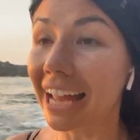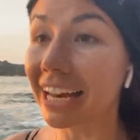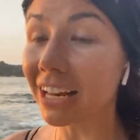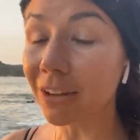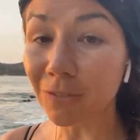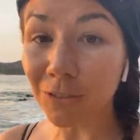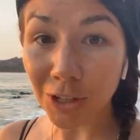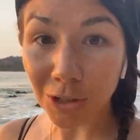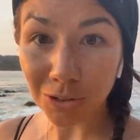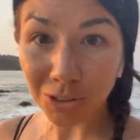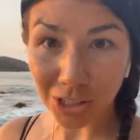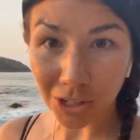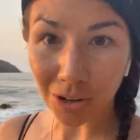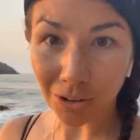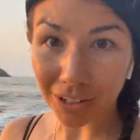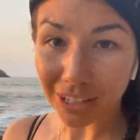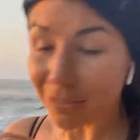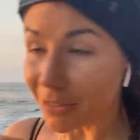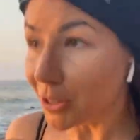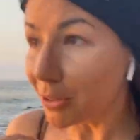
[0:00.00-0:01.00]
And if you
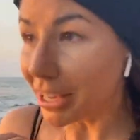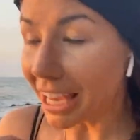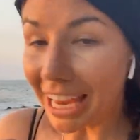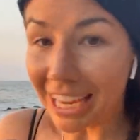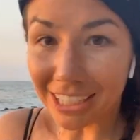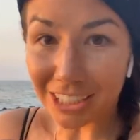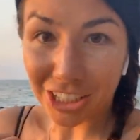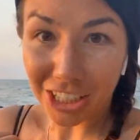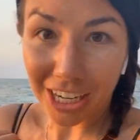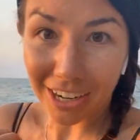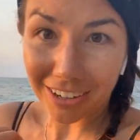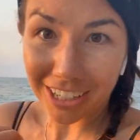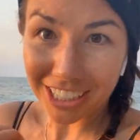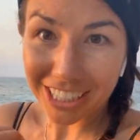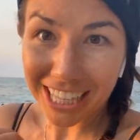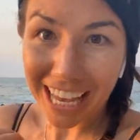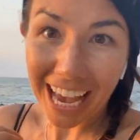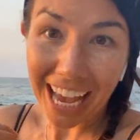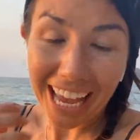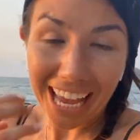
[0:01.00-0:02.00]
can't
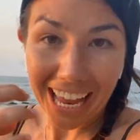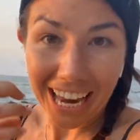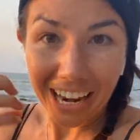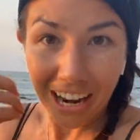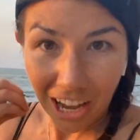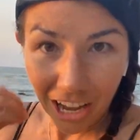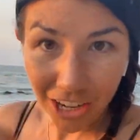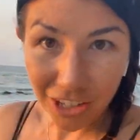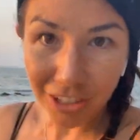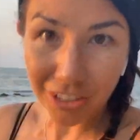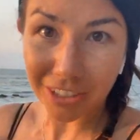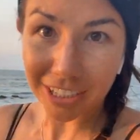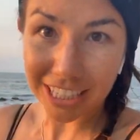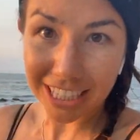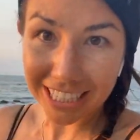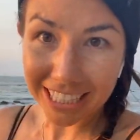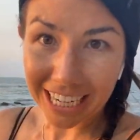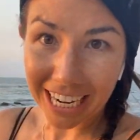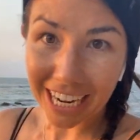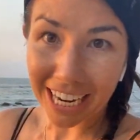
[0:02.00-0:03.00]
cherish that and
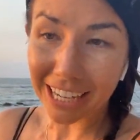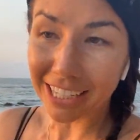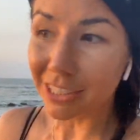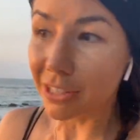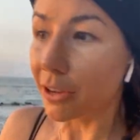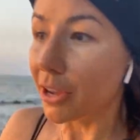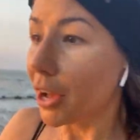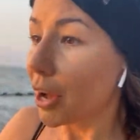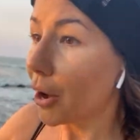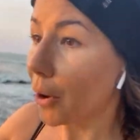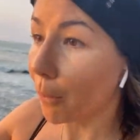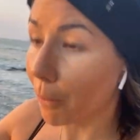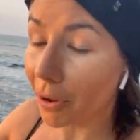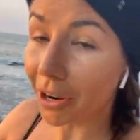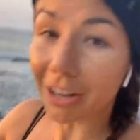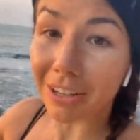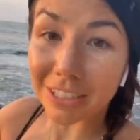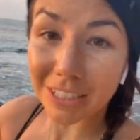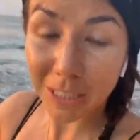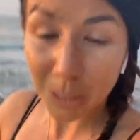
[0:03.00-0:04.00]
understand
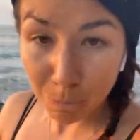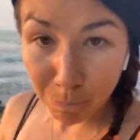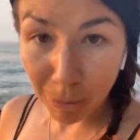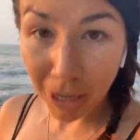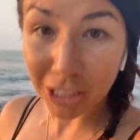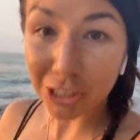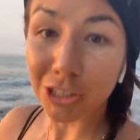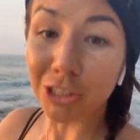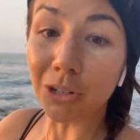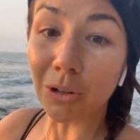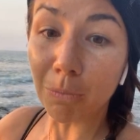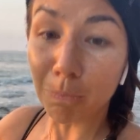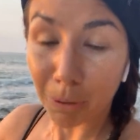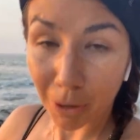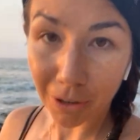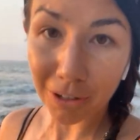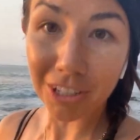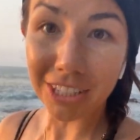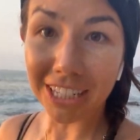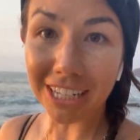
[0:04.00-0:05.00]
what a special
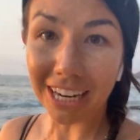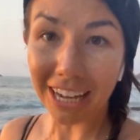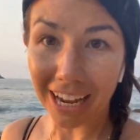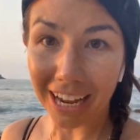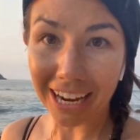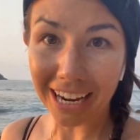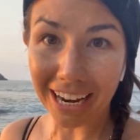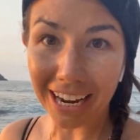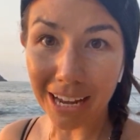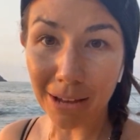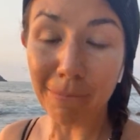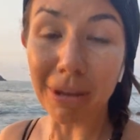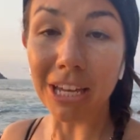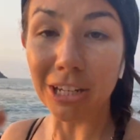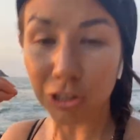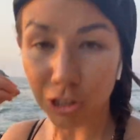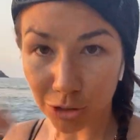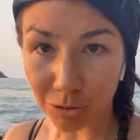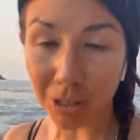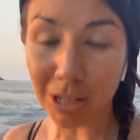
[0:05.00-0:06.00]
person I am
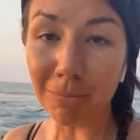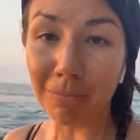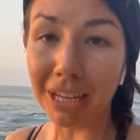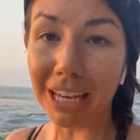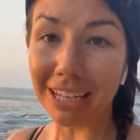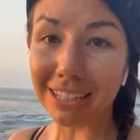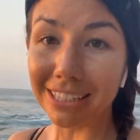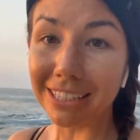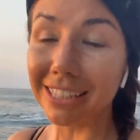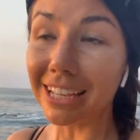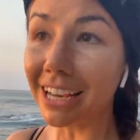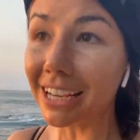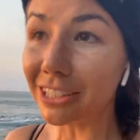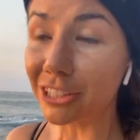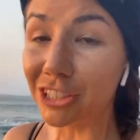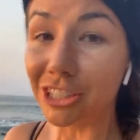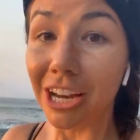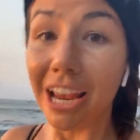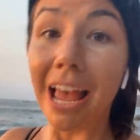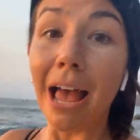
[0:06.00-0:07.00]
and treat me as
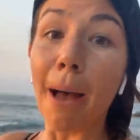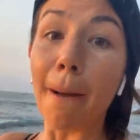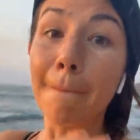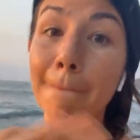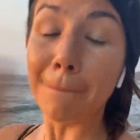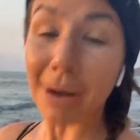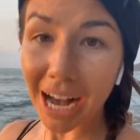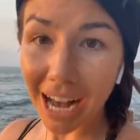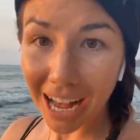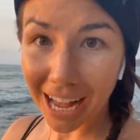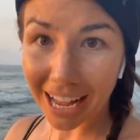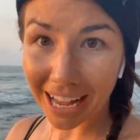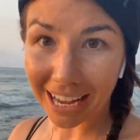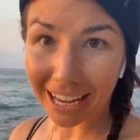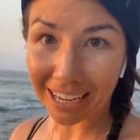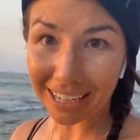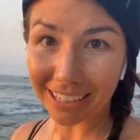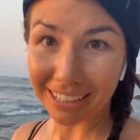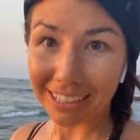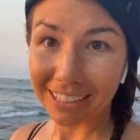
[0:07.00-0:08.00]
such,
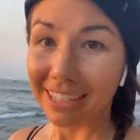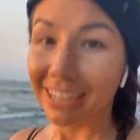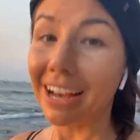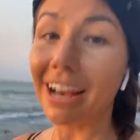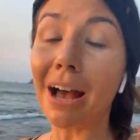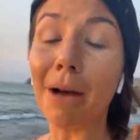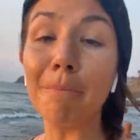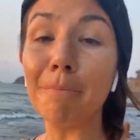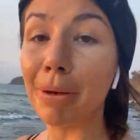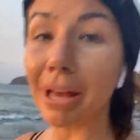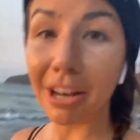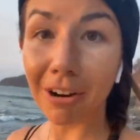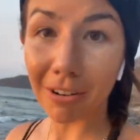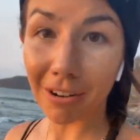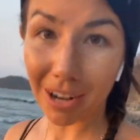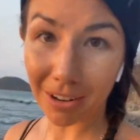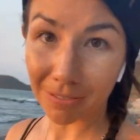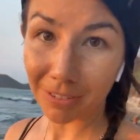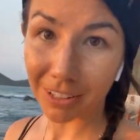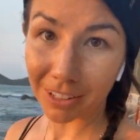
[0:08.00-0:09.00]
bye, I'm
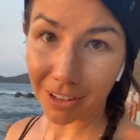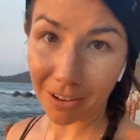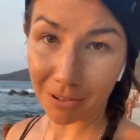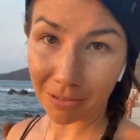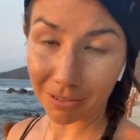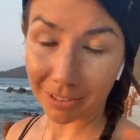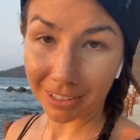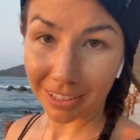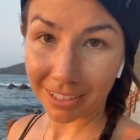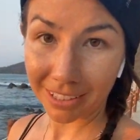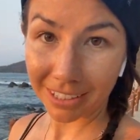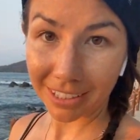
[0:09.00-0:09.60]
better off alone.